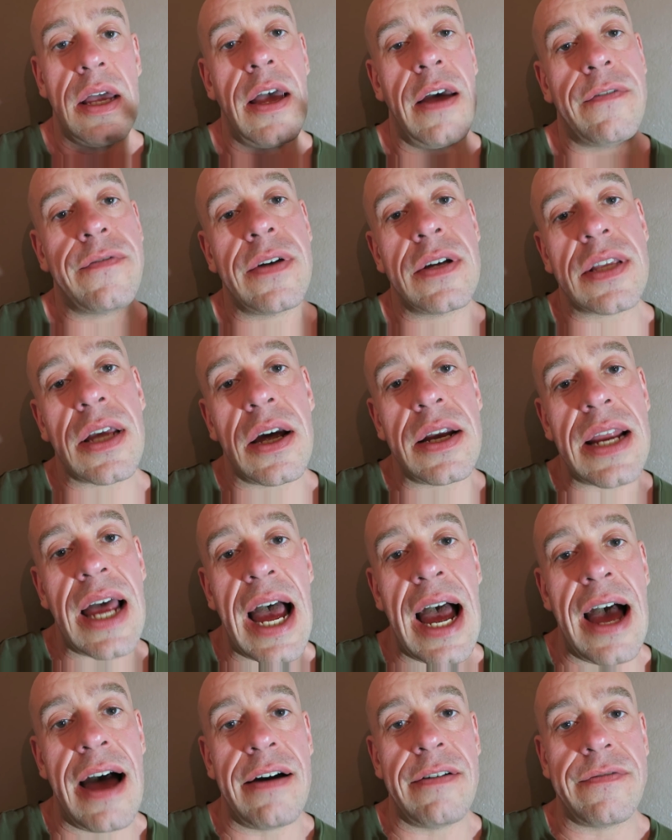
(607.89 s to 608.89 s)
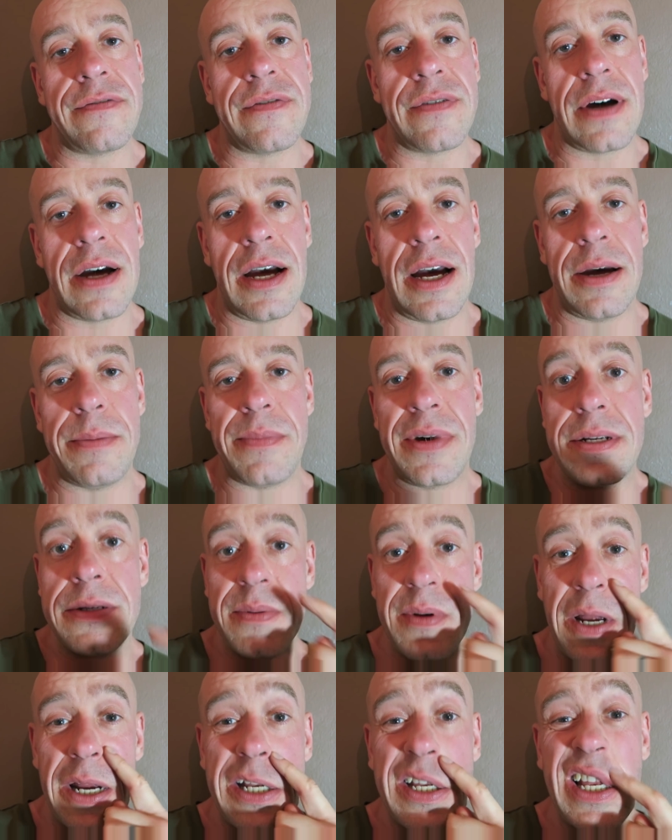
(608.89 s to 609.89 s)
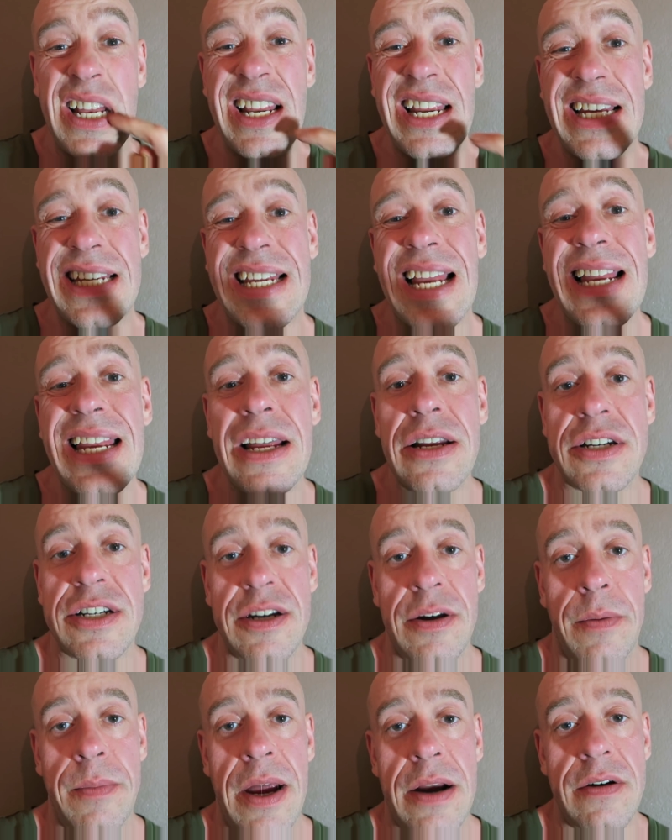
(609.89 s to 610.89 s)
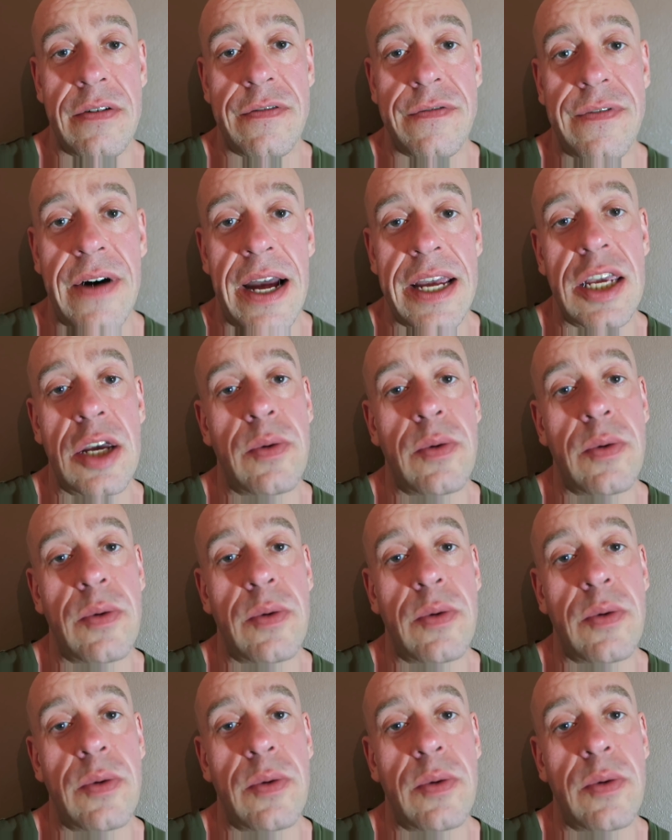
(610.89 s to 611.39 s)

if you don't have um, at, least a little amount of fat,